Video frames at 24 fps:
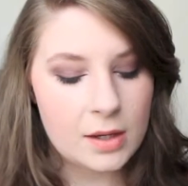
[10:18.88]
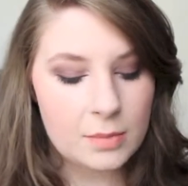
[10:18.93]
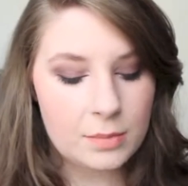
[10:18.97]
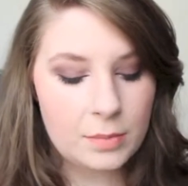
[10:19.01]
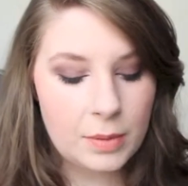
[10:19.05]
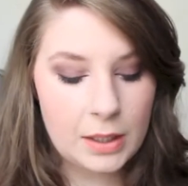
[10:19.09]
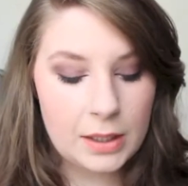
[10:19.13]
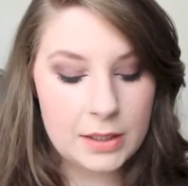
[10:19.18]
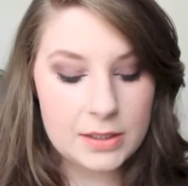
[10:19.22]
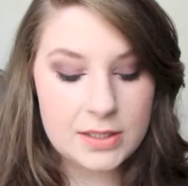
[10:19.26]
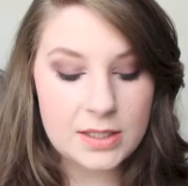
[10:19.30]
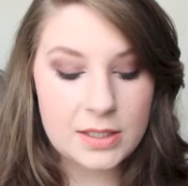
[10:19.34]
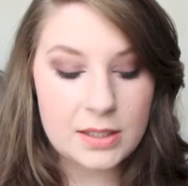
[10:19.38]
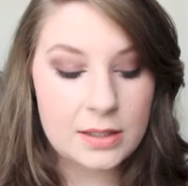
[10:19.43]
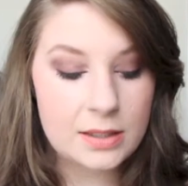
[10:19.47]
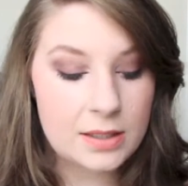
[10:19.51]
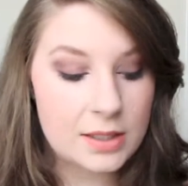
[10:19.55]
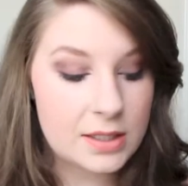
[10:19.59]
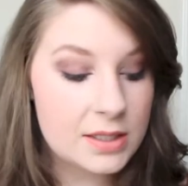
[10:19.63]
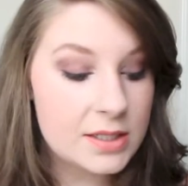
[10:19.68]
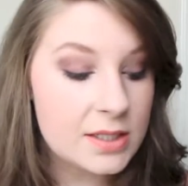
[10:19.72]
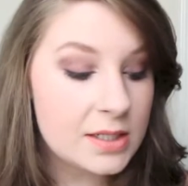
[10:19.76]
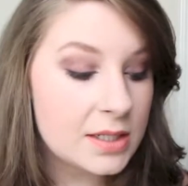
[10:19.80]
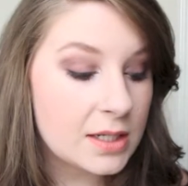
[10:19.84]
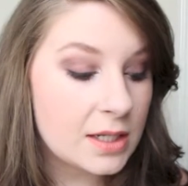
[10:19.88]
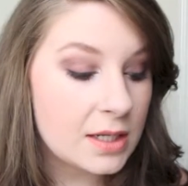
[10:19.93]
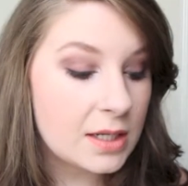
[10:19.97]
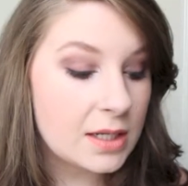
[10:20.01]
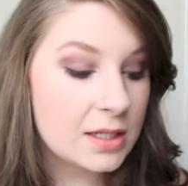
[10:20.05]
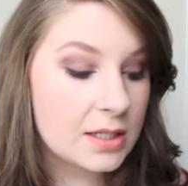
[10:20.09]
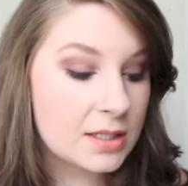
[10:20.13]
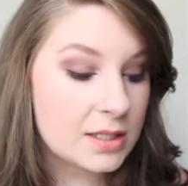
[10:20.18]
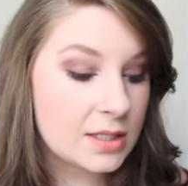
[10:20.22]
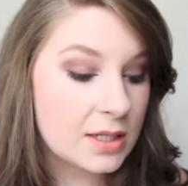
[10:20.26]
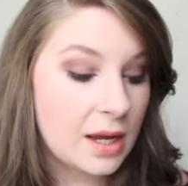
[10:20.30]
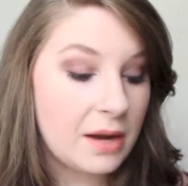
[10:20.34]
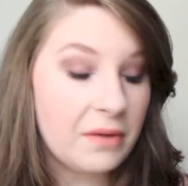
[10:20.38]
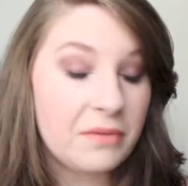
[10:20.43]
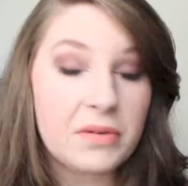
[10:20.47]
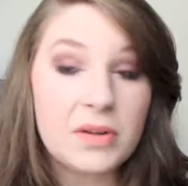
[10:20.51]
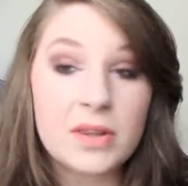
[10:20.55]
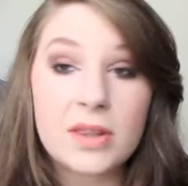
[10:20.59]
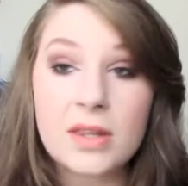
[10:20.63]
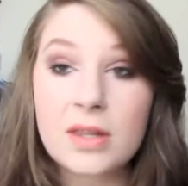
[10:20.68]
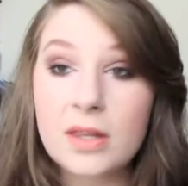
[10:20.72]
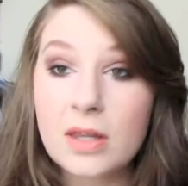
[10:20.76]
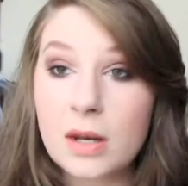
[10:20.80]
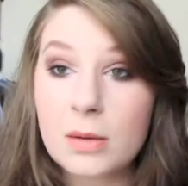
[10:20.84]
But this is
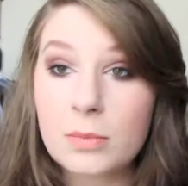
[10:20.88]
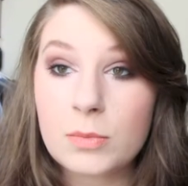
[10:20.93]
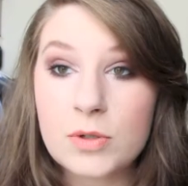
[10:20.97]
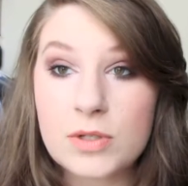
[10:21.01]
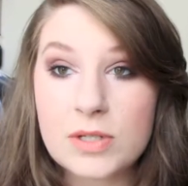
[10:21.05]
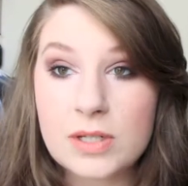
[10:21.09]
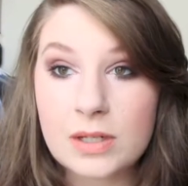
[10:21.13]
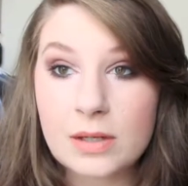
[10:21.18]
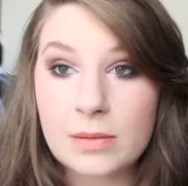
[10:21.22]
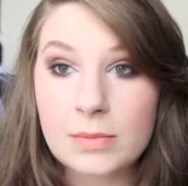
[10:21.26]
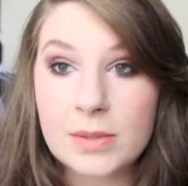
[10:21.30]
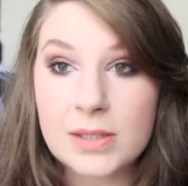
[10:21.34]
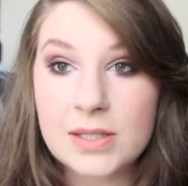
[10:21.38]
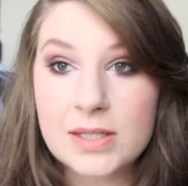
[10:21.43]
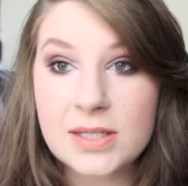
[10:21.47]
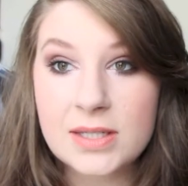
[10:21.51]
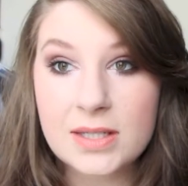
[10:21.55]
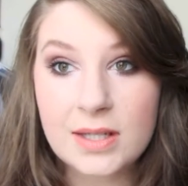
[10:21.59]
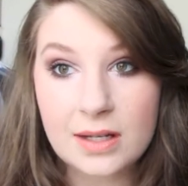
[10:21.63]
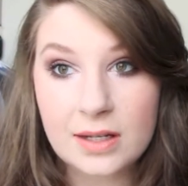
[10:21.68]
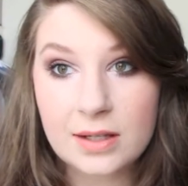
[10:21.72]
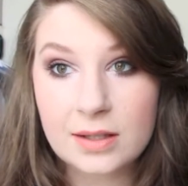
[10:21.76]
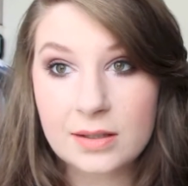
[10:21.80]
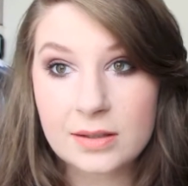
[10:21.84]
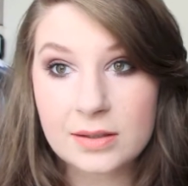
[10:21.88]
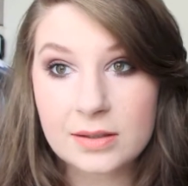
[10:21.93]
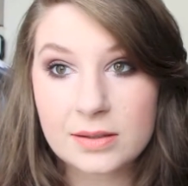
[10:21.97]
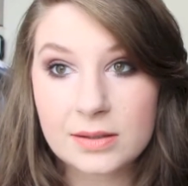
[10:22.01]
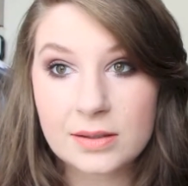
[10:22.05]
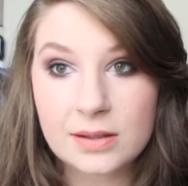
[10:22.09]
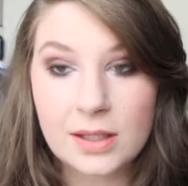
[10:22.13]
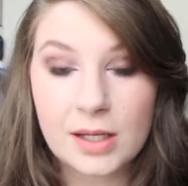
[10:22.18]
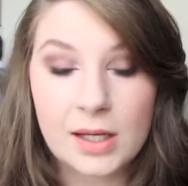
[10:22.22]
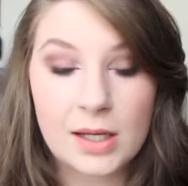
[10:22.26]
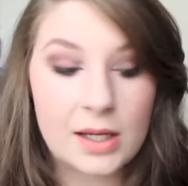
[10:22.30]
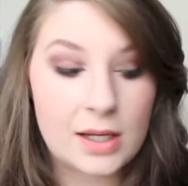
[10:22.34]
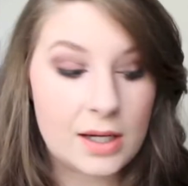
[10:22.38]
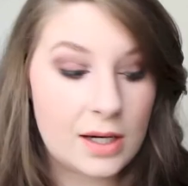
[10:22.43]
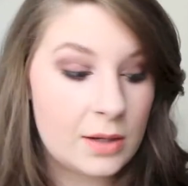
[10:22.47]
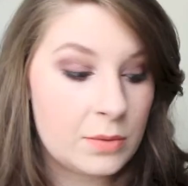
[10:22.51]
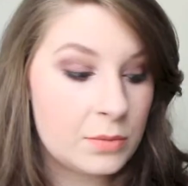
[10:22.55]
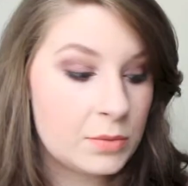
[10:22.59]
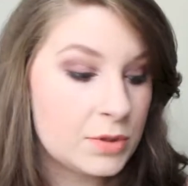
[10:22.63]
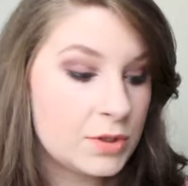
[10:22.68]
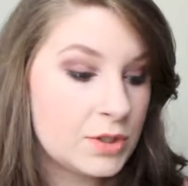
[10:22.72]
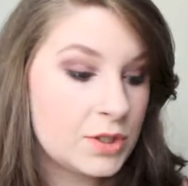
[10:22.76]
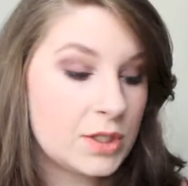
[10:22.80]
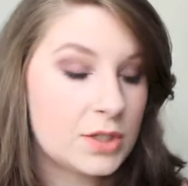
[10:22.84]
everything that I'm using on my skin, and I
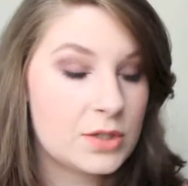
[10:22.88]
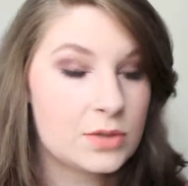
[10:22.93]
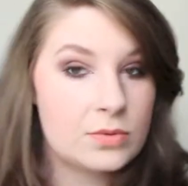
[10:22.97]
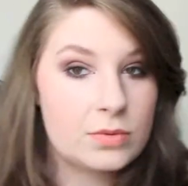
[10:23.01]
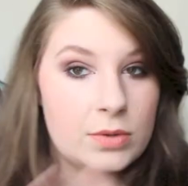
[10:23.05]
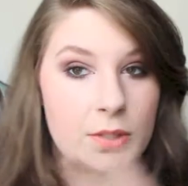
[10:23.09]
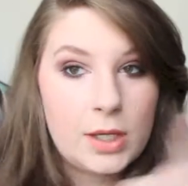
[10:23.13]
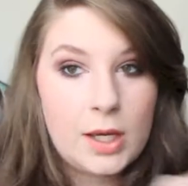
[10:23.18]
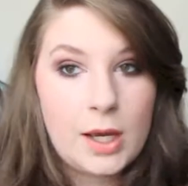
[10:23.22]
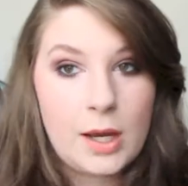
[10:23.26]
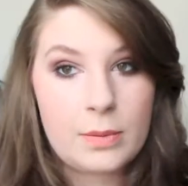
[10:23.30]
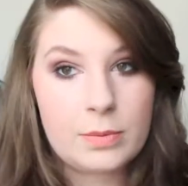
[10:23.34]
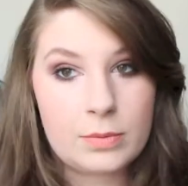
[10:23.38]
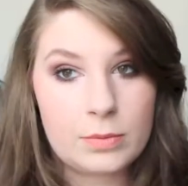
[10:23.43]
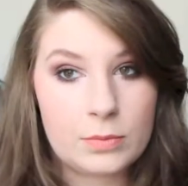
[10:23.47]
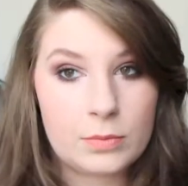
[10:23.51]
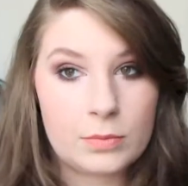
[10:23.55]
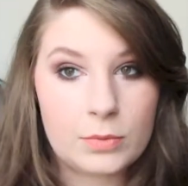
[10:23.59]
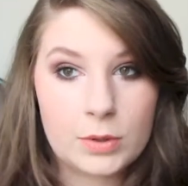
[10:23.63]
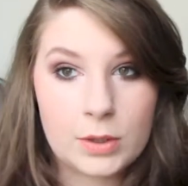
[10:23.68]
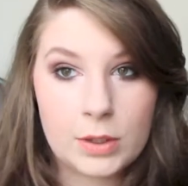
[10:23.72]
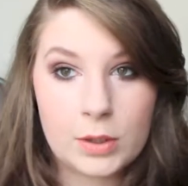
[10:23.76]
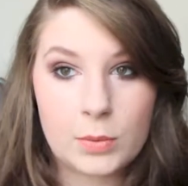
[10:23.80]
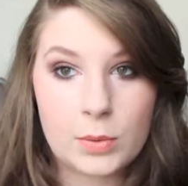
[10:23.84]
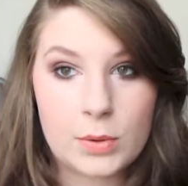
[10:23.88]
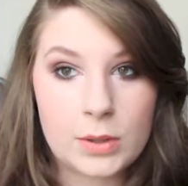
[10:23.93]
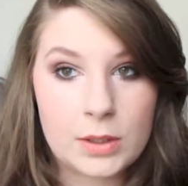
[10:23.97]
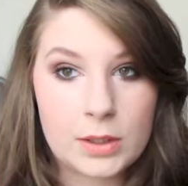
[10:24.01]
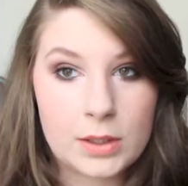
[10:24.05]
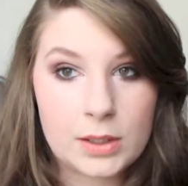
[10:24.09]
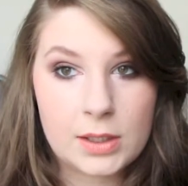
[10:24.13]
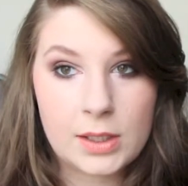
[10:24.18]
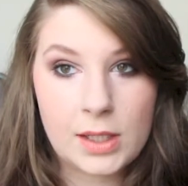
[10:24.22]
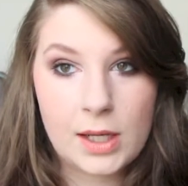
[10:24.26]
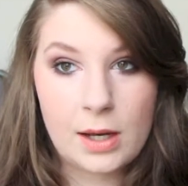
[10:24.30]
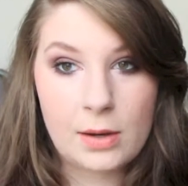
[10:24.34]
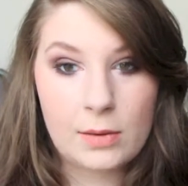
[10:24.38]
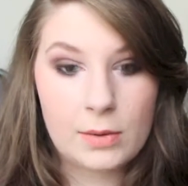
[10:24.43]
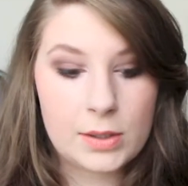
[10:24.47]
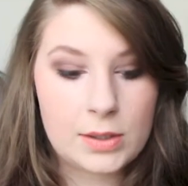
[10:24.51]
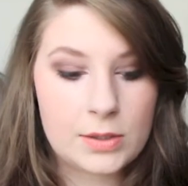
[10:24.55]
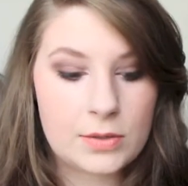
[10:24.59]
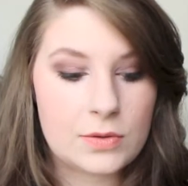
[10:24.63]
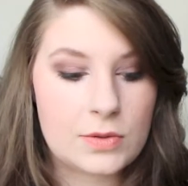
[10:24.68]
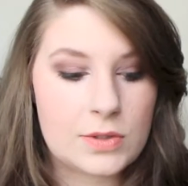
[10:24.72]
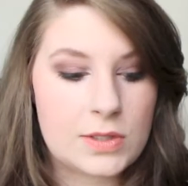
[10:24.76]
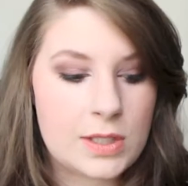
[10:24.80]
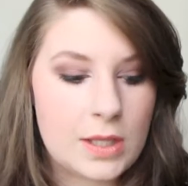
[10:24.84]
will just recap really quickly how I
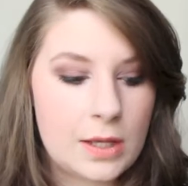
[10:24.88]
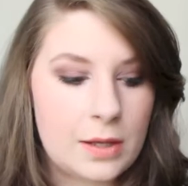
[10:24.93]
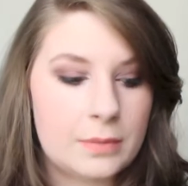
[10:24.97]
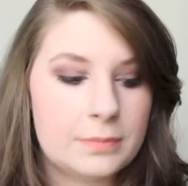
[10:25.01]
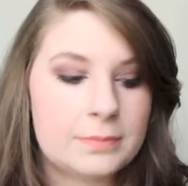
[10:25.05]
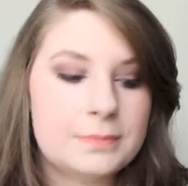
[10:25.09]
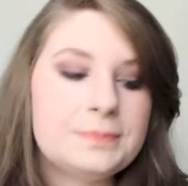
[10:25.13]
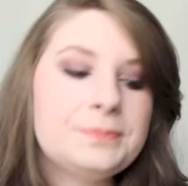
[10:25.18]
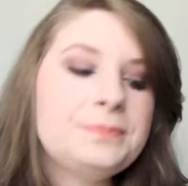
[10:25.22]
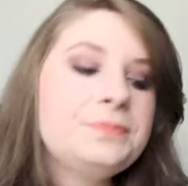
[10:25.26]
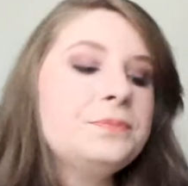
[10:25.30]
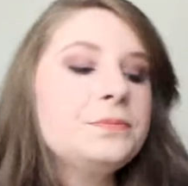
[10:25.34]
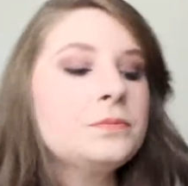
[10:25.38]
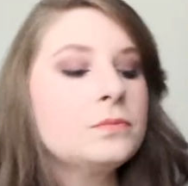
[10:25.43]
use them.